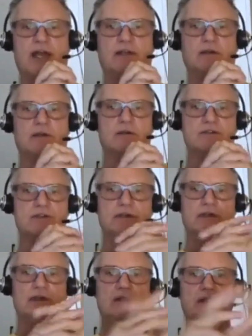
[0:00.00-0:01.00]
they dig a
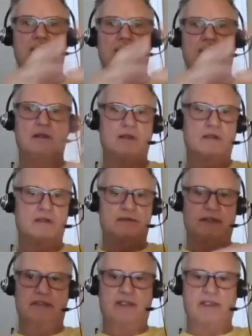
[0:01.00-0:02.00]
big hole, they
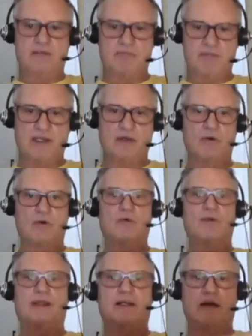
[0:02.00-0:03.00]
cover it up, they put
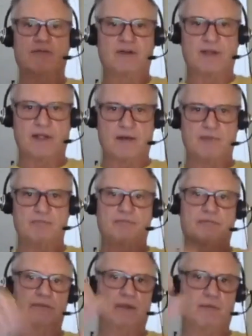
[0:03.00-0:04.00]
some meat or
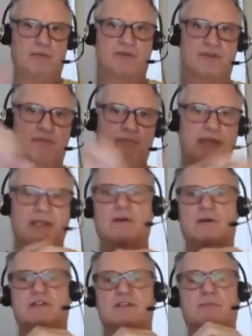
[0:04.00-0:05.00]
something there, and the tiger
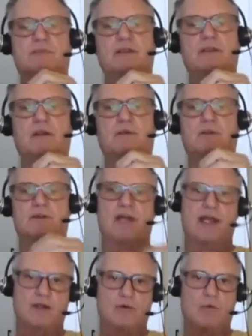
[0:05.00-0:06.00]
walks through
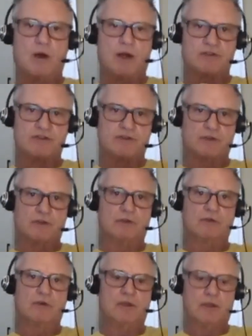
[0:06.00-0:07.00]
and falls into the
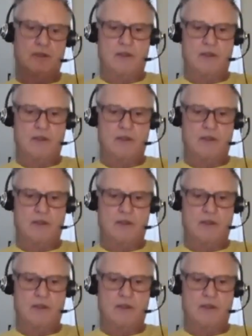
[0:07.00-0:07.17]
pit.